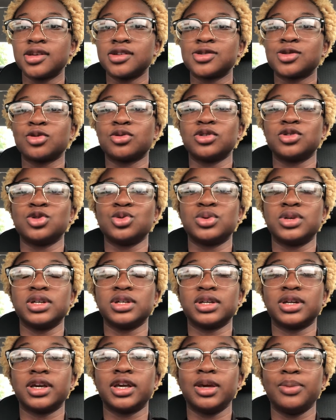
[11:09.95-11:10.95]
so that you
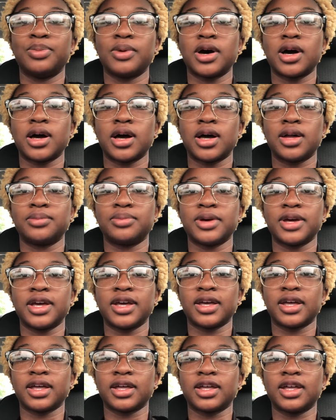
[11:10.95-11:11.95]
can keep on
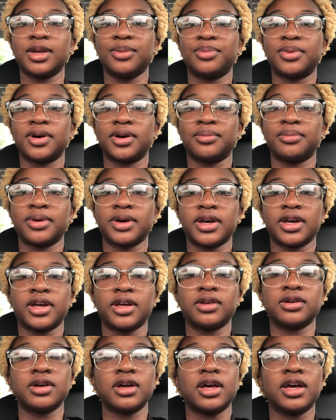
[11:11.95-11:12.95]
paying and keep on
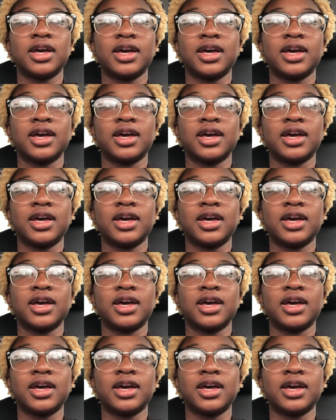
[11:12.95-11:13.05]
paying.